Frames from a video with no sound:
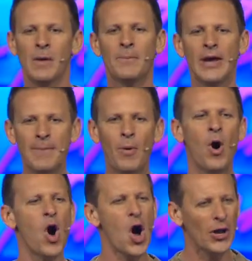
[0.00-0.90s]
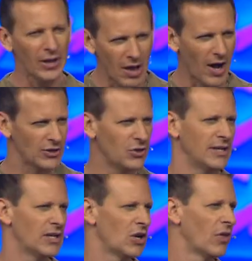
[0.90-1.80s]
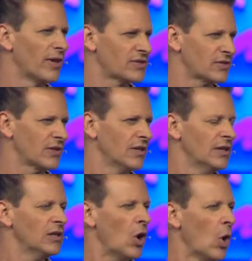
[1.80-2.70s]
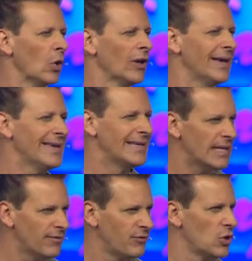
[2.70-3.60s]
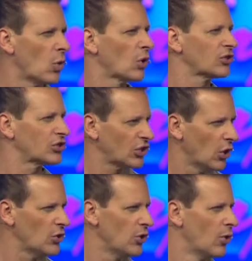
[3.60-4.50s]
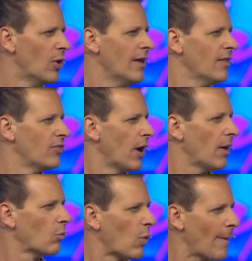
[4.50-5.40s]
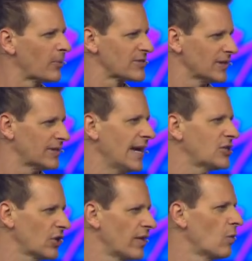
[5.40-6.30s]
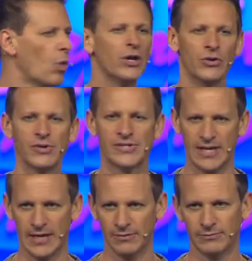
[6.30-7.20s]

People online, you need to know this, only give you or show you the representation they want you to see.